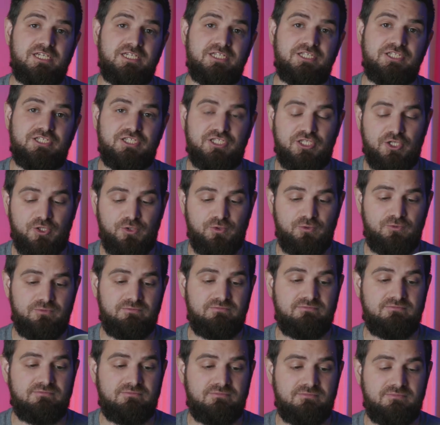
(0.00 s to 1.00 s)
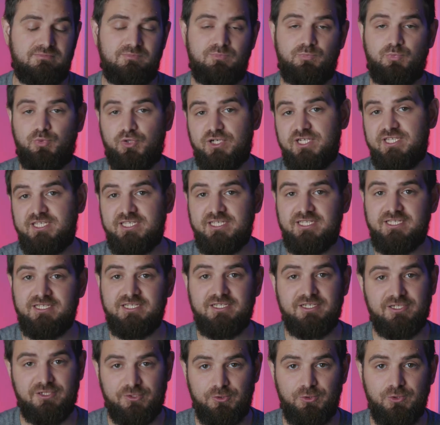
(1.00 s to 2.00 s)
so pretty
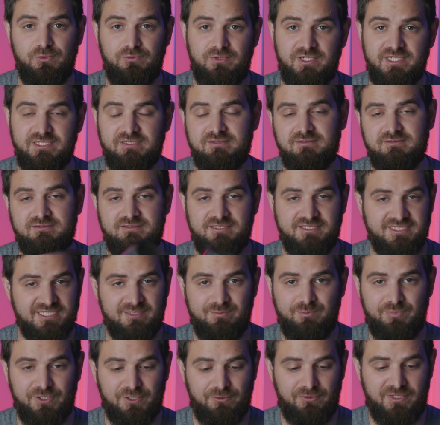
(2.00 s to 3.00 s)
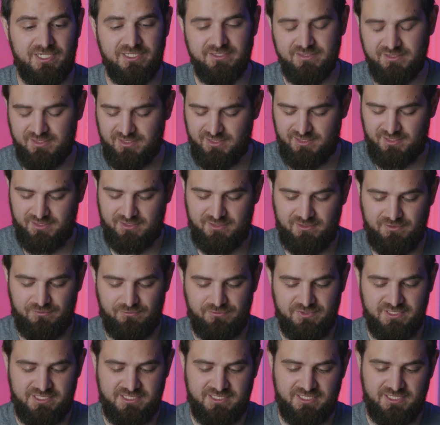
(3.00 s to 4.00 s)
good one, simple one
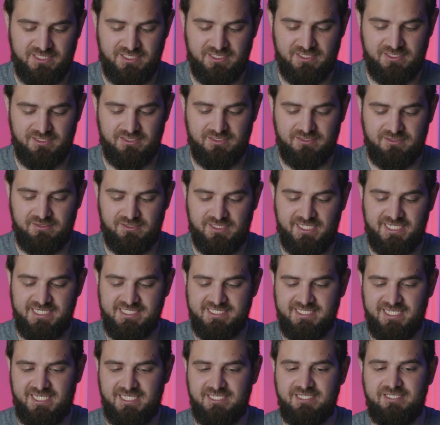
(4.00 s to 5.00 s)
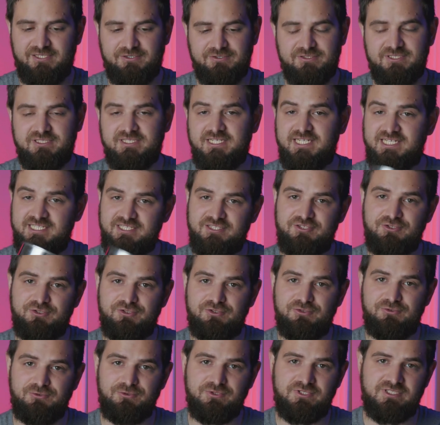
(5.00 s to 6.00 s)
with nice handles, easy to
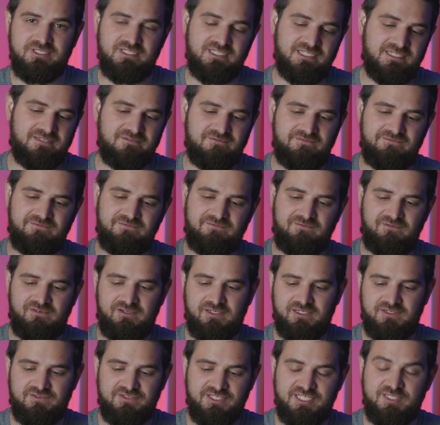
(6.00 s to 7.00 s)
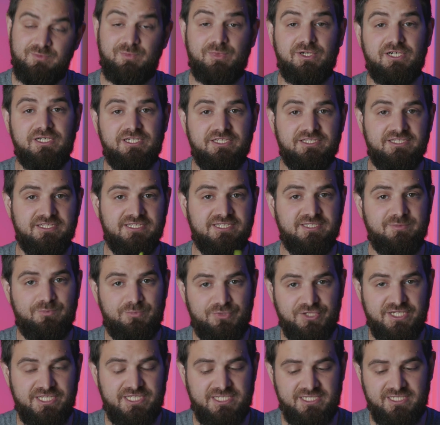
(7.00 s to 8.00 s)
use if this part is
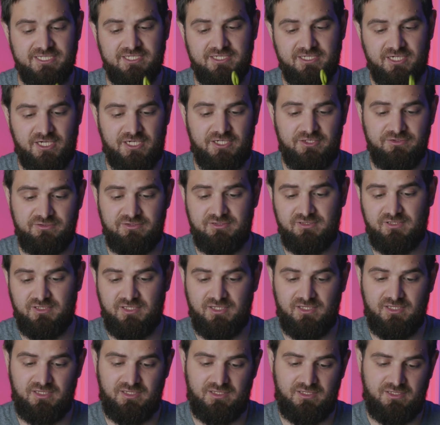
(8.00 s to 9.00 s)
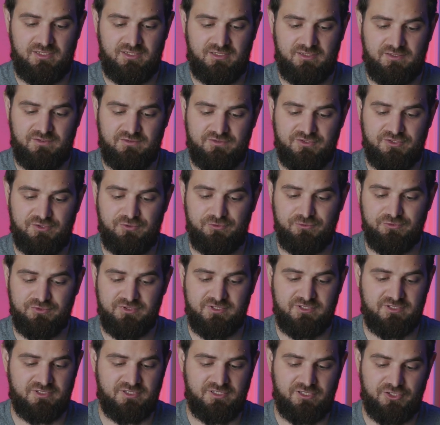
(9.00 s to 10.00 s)
pretty hot.
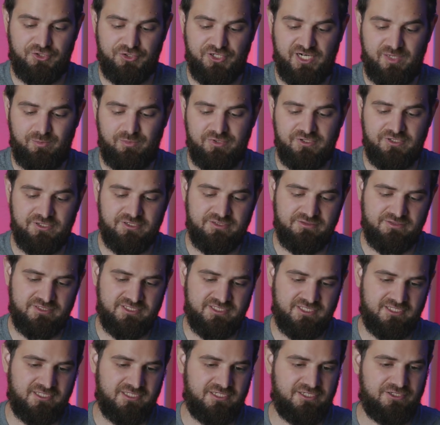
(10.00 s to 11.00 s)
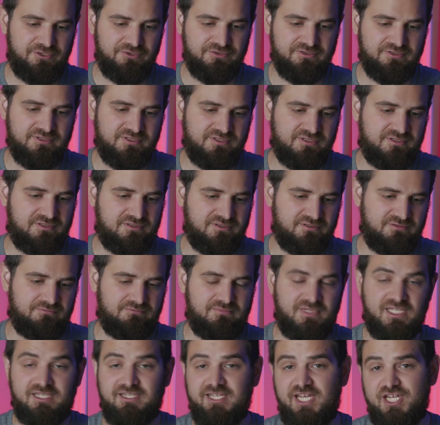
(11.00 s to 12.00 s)
Those rubber silicones
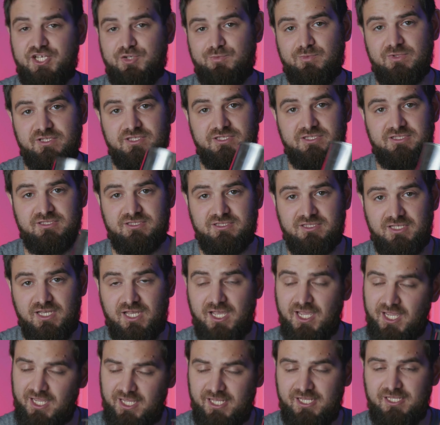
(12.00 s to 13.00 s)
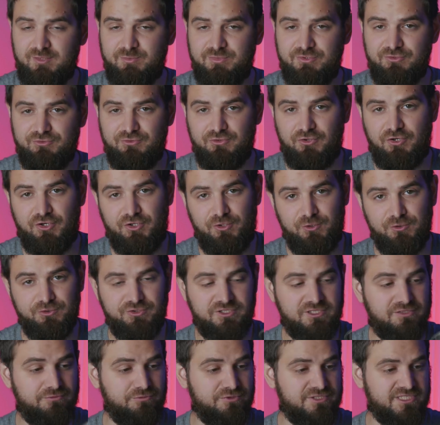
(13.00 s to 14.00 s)
attachments help you to hold
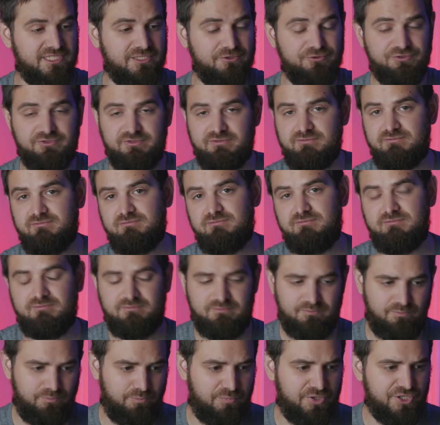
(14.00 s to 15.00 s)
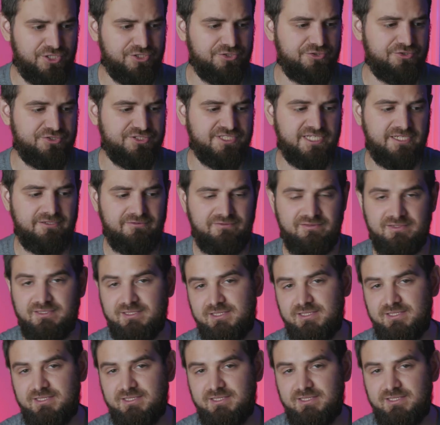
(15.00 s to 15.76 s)
it without burn yourself.